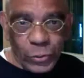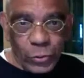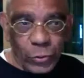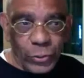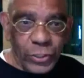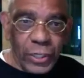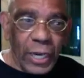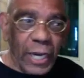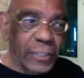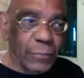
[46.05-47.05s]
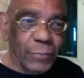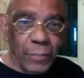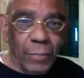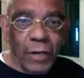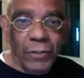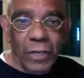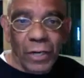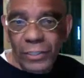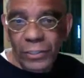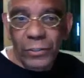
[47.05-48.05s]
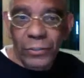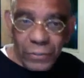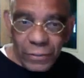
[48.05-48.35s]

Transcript: store is going to ask me about Heidegger.